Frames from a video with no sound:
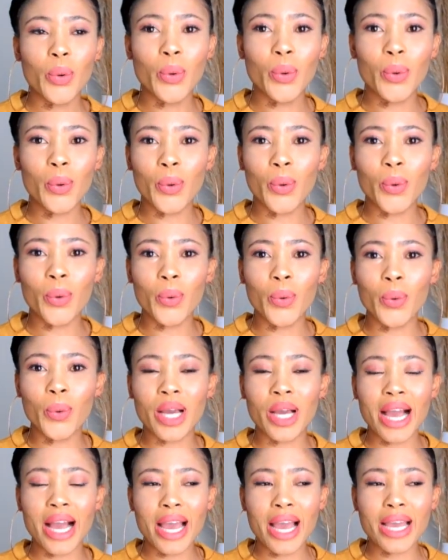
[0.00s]

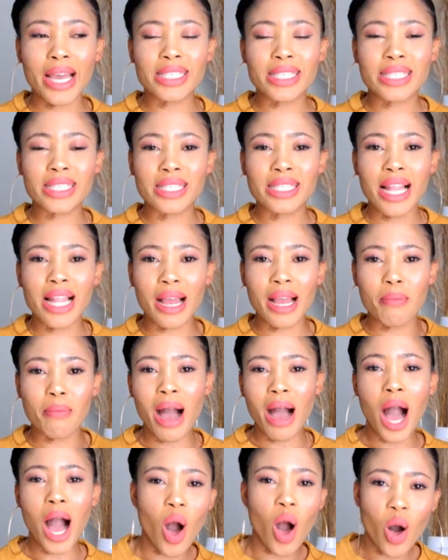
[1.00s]
Ooh, guys,
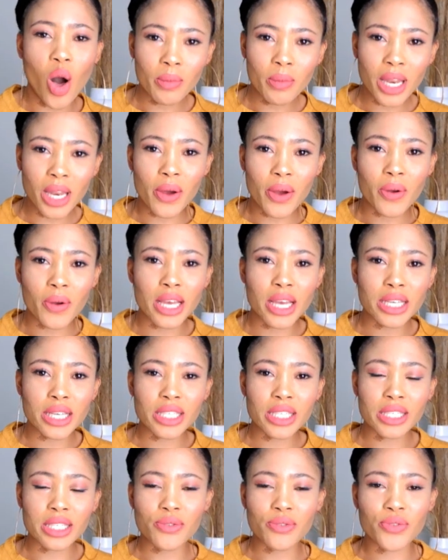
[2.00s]
like my home
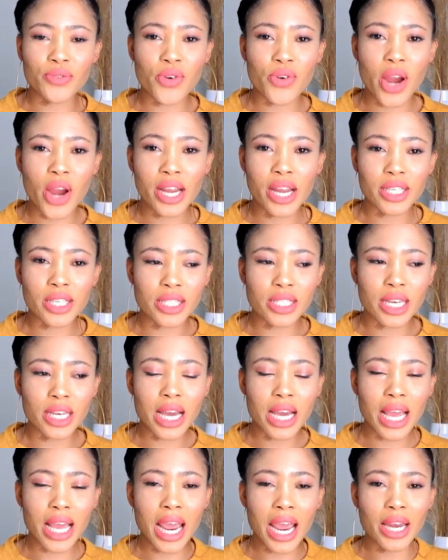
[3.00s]
language is
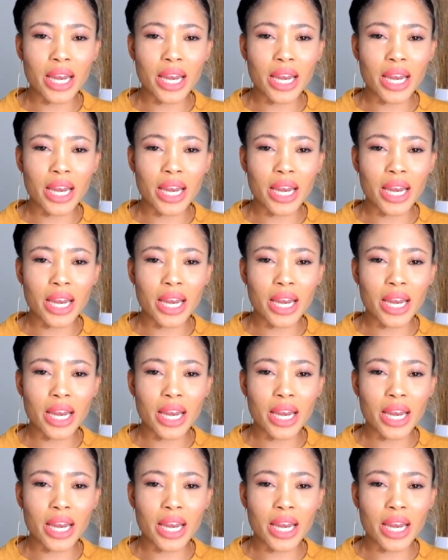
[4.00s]
French, like,